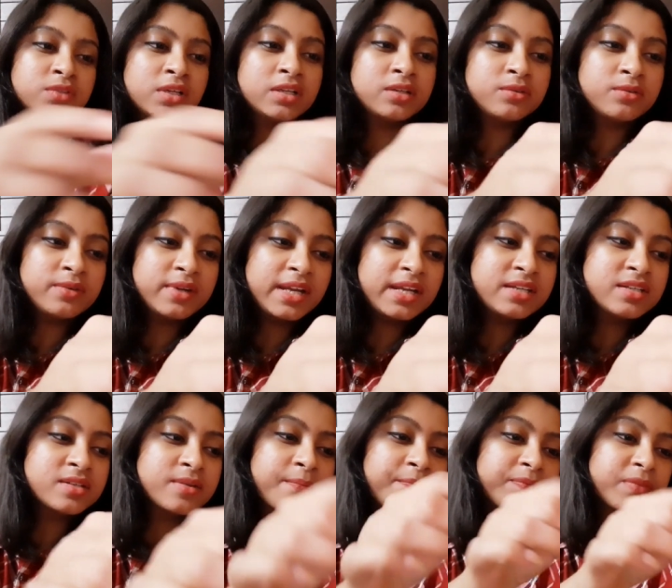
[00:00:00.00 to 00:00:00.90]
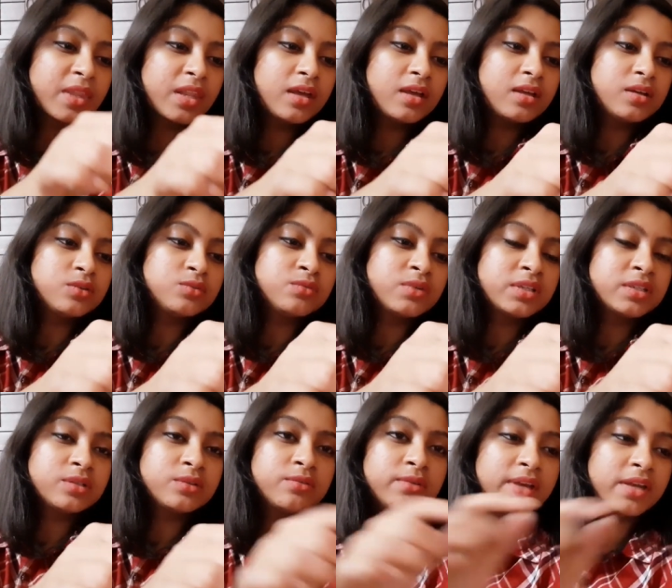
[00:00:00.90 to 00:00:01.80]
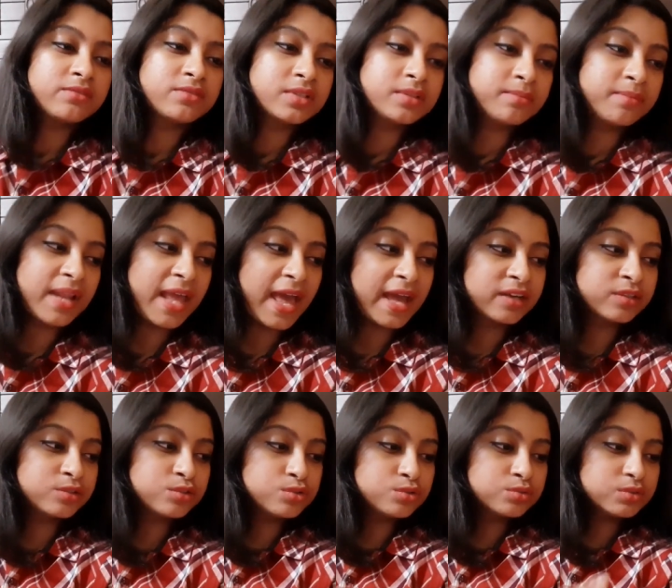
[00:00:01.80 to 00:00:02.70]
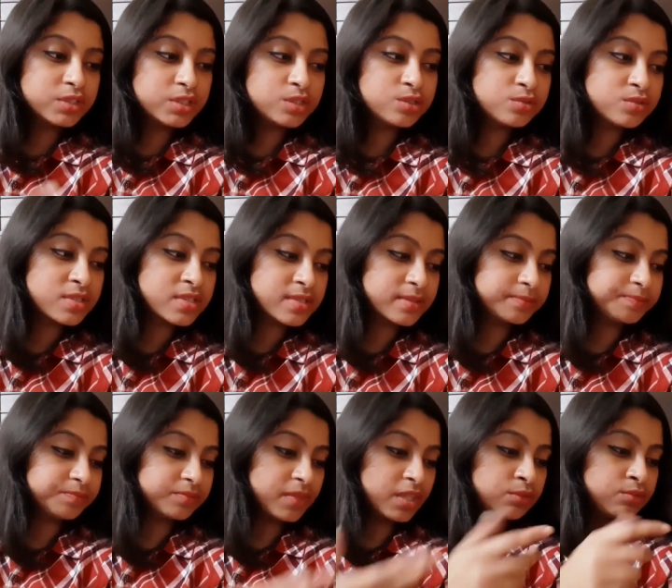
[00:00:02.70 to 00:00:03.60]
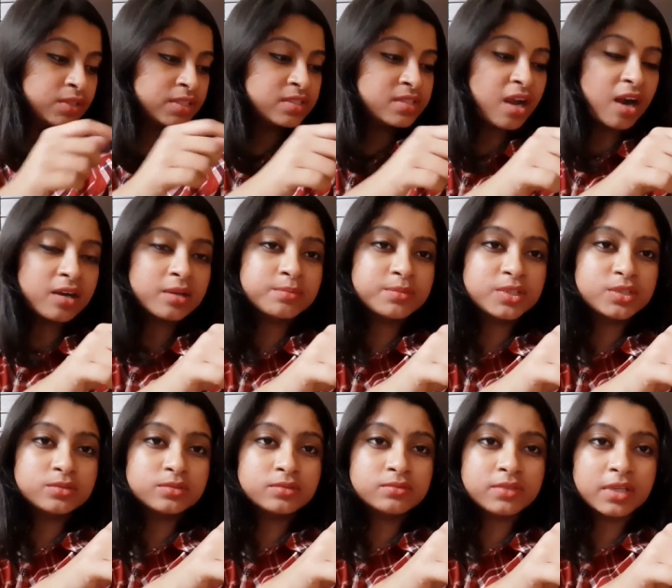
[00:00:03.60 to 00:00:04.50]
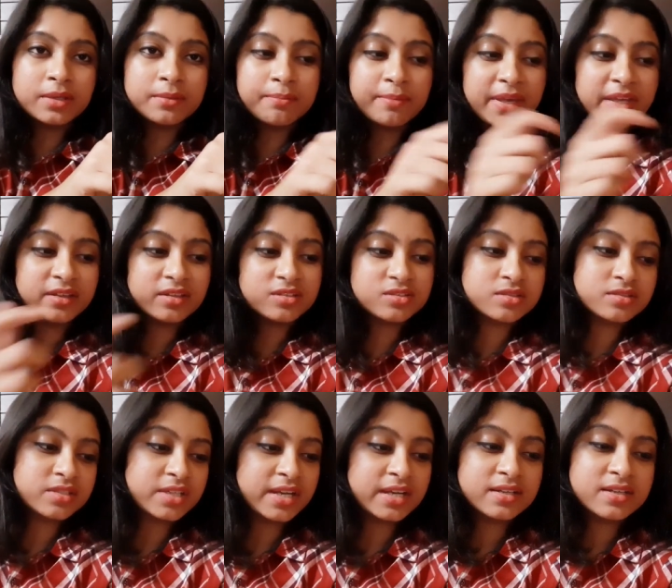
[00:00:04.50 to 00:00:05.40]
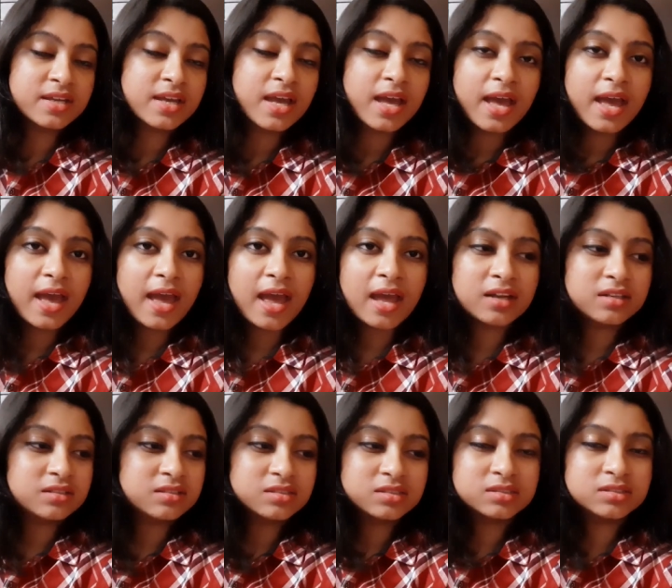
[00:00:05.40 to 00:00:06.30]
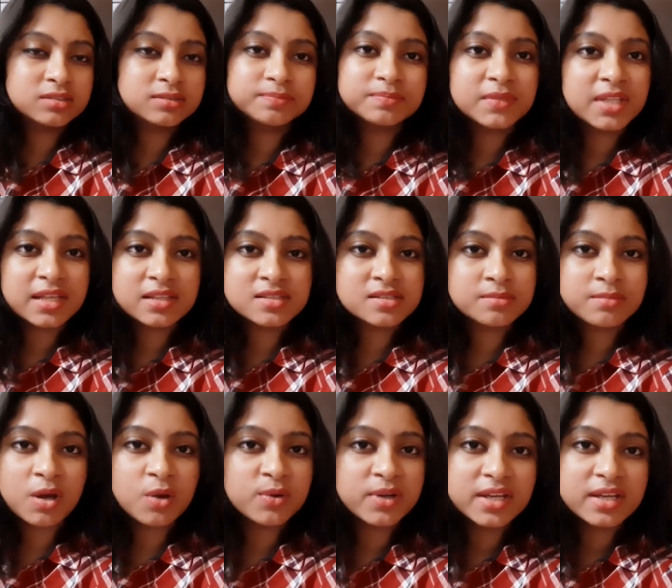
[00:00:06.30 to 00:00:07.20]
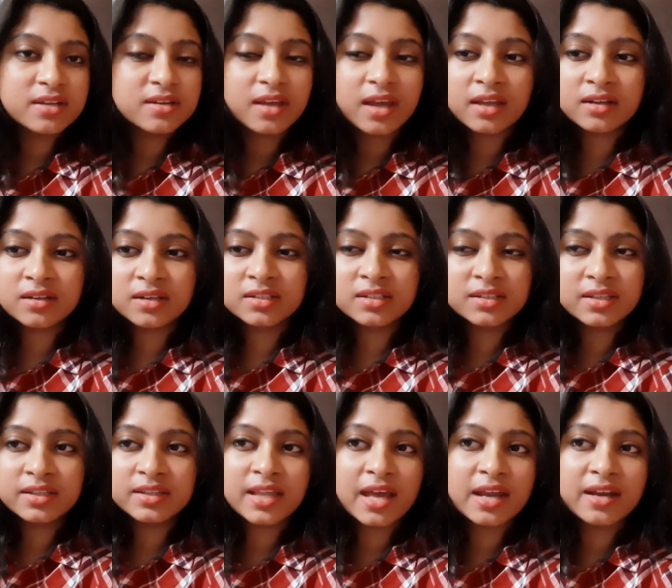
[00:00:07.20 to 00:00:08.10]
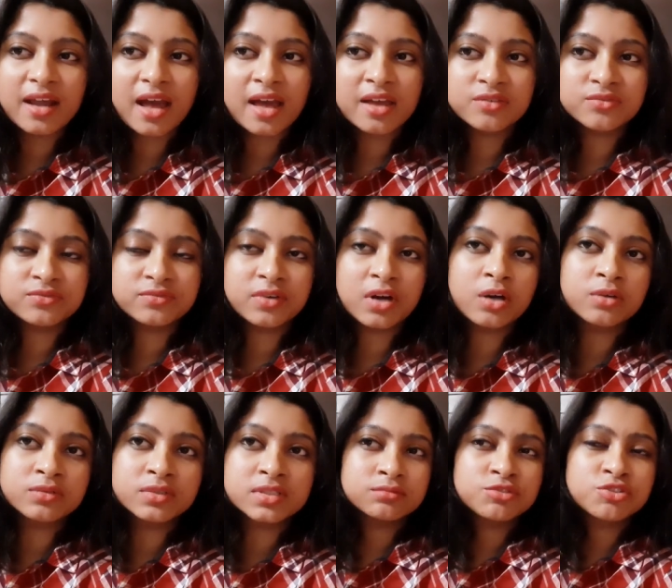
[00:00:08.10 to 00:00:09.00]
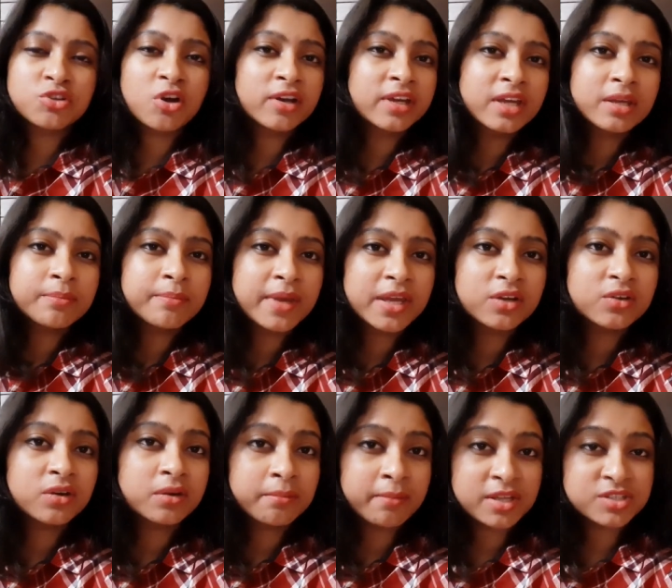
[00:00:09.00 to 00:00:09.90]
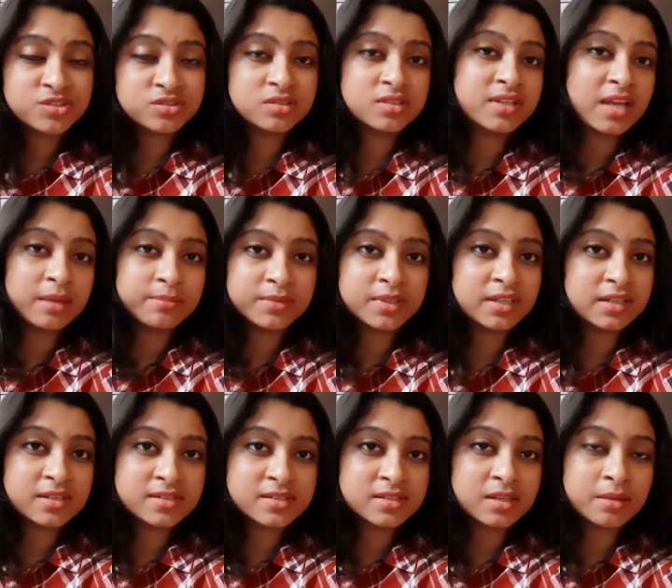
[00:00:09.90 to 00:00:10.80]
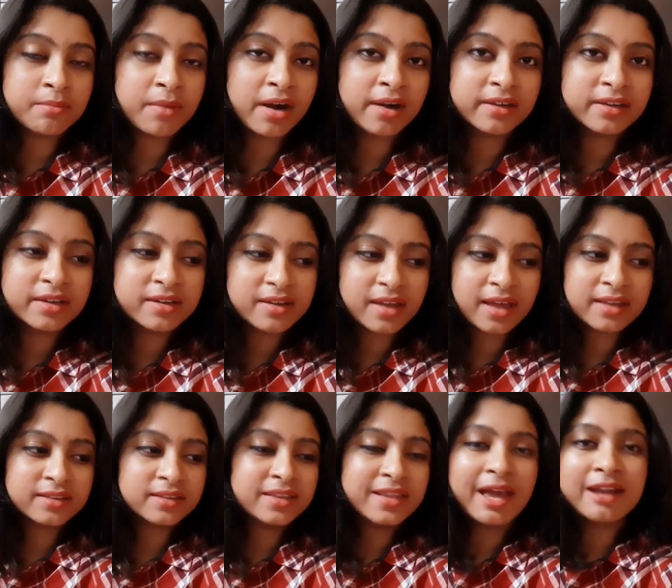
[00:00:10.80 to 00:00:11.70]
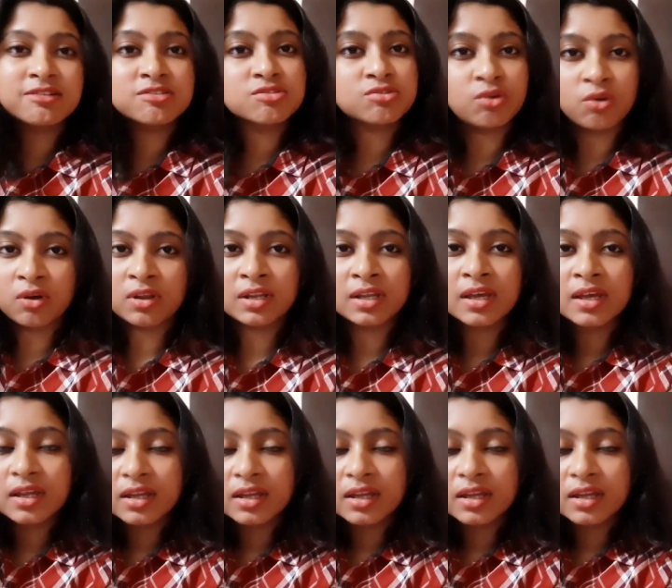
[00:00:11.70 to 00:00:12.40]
one red, one gray, one black, two nudes, one dark maroon, one pinkish shade, and that's about it. And other than that, I have found shocking pink or magenta type colors in the market, and that's all,